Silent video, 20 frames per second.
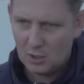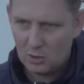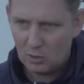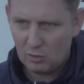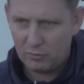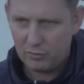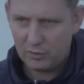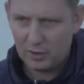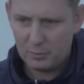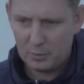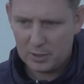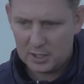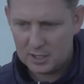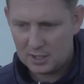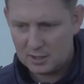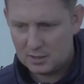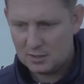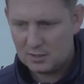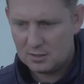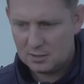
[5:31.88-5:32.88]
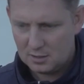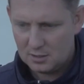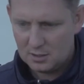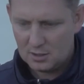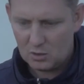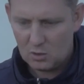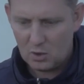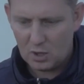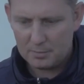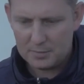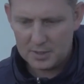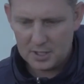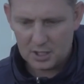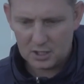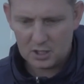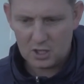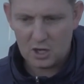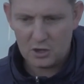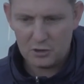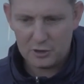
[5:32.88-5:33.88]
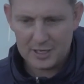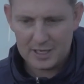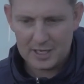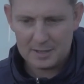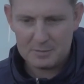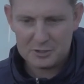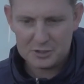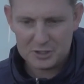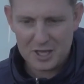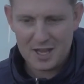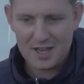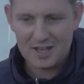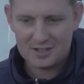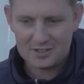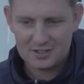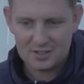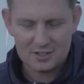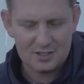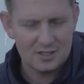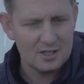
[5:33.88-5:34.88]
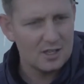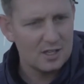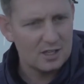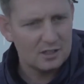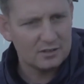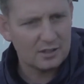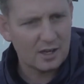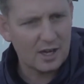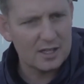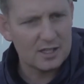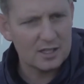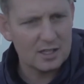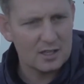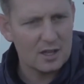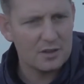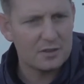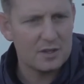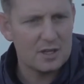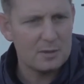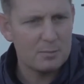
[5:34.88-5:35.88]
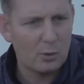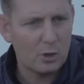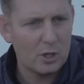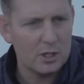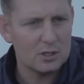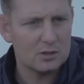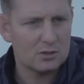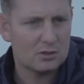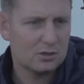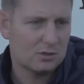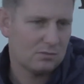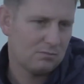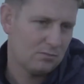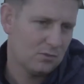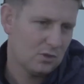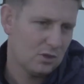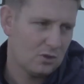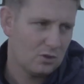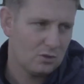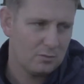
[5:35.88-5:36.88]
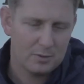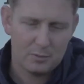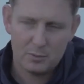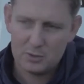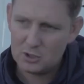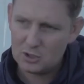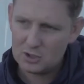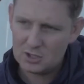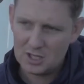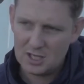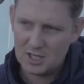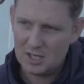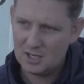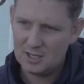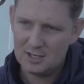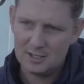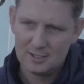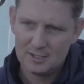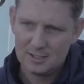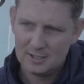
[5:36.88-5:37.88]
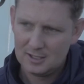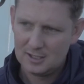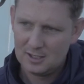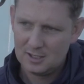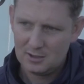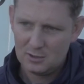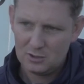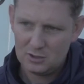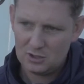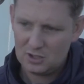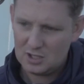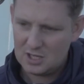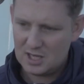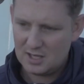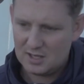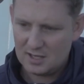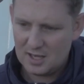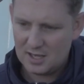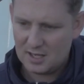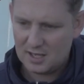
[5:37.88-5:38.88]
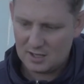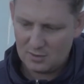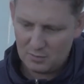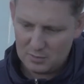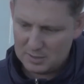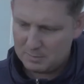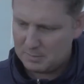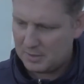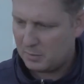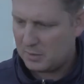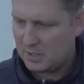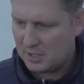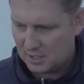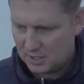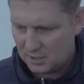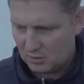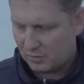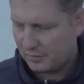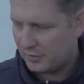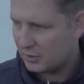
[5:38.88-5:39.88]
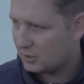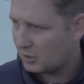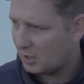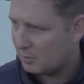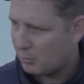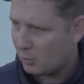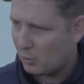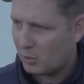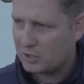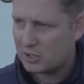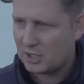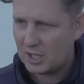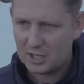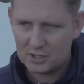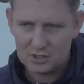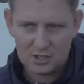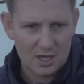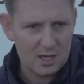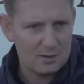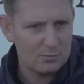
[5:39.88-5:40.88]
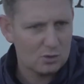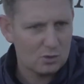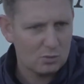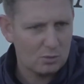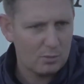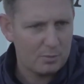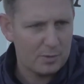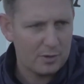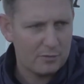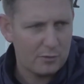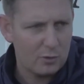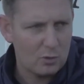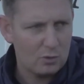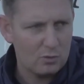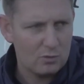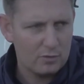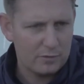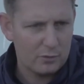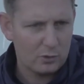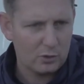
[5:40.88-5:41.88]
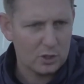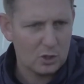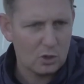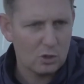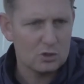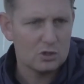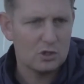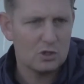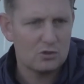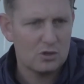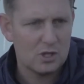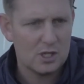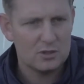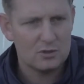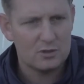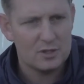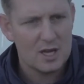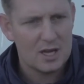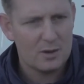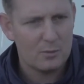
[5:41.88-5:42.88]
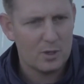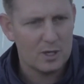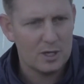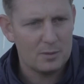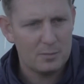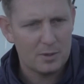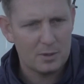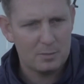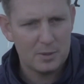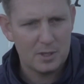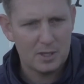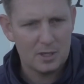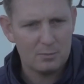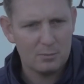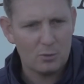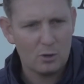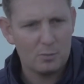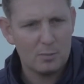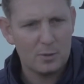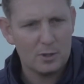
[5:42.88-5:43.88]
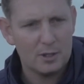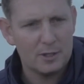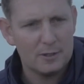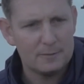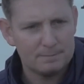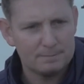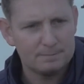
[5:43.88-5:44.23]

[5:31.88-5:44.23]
hopefully we can go up there, cut out any mistakes and try and get the 3 points, do you know, but we just need to take it week by week, and obviously Broughty's the next game, so we'll be fully concentrated on that one and preparing properly.